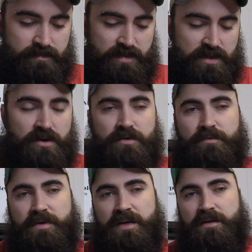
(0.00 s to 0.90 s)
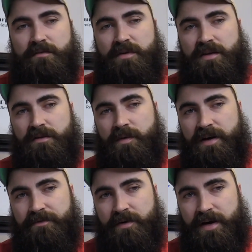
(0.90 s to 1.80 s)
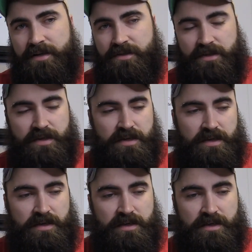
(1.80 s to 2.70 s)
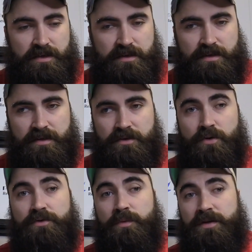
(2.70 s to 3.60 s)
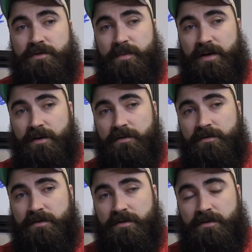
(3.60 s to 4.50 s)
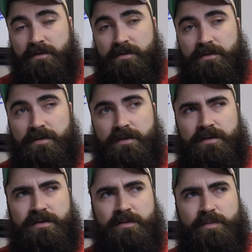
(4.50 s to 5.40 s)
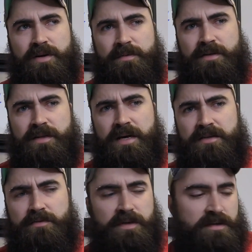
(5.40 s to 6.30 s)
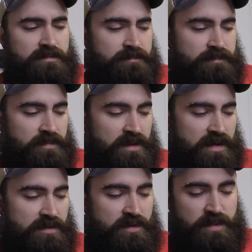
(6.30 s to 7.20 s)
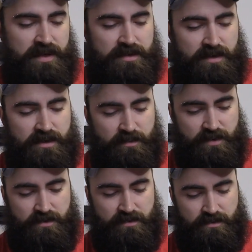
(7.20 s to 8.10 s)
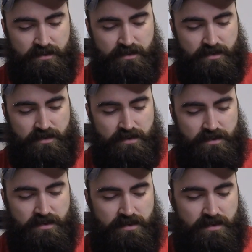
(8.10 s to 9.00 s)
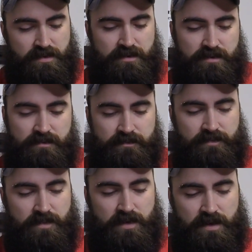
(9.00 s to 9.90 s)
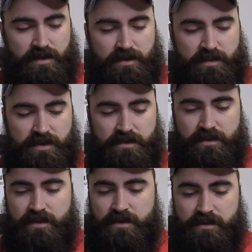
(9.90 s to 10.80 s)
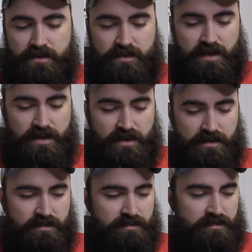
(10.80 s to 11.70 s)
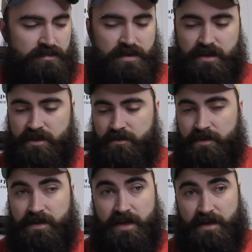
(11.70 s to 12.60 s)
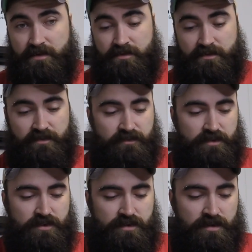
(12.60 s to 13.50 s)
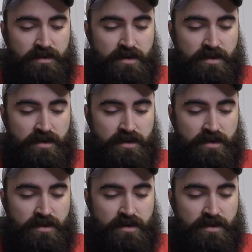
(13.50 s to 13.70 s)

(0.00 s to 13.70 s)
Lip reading: So me and the wife were actually in North Wilkesboro probably last week, and we picked up here, let me just set this to the side here. We're not done with that for sure.